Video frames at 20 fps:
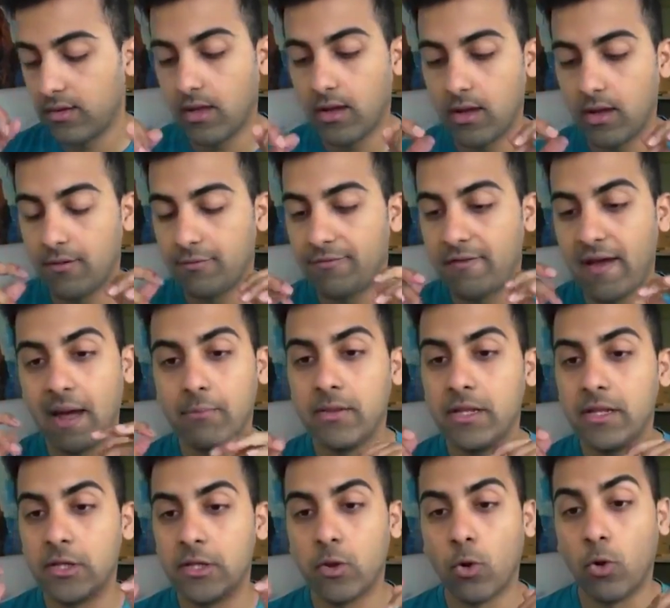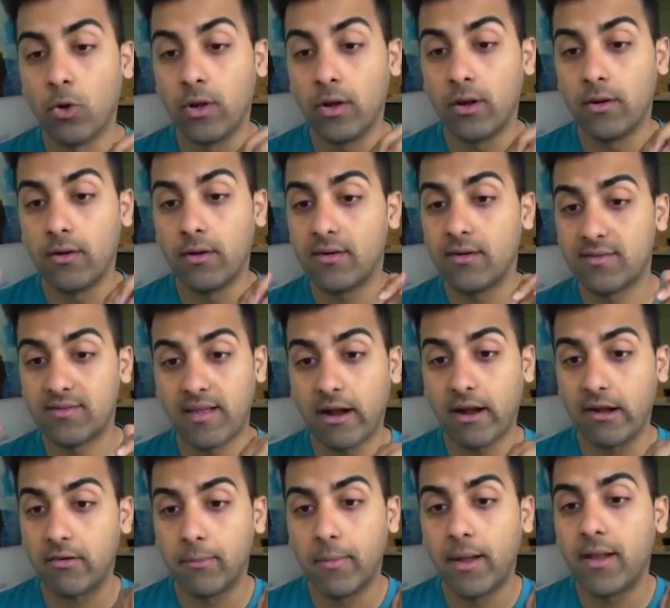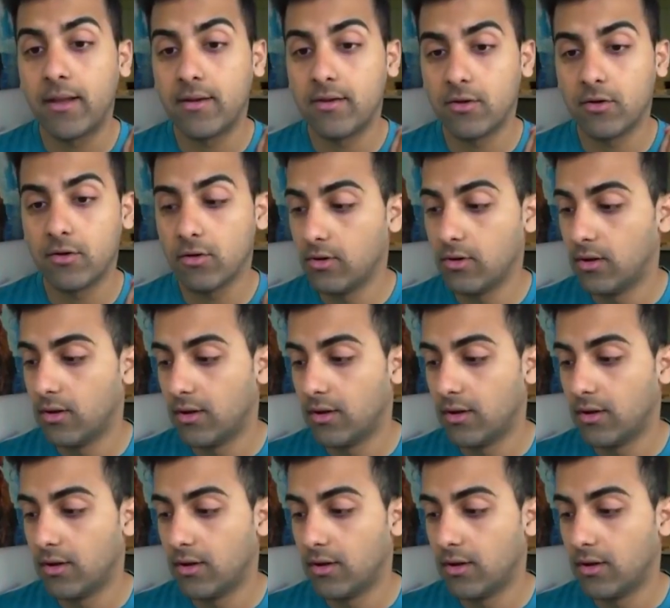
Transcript: family lawyer Sacramento.